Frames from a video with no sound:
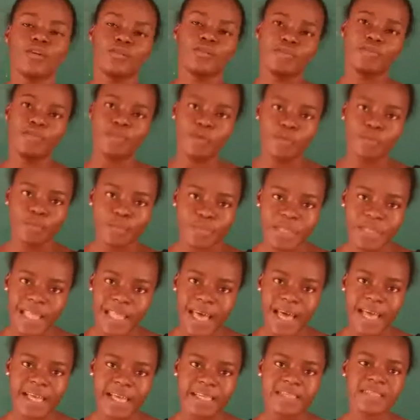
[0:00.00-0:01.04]
from
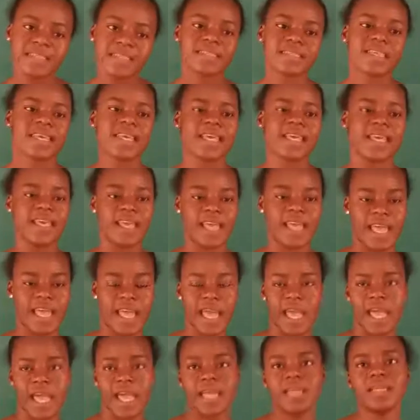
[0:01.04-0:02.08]
plants
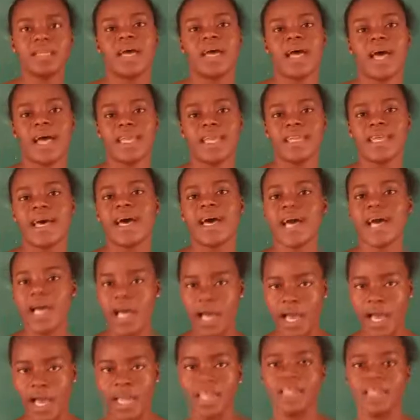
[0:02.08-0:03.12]
and other
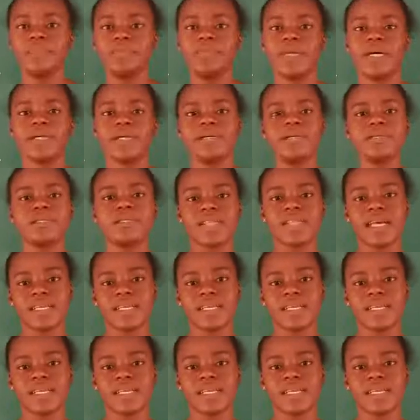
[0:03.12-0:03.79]
animals.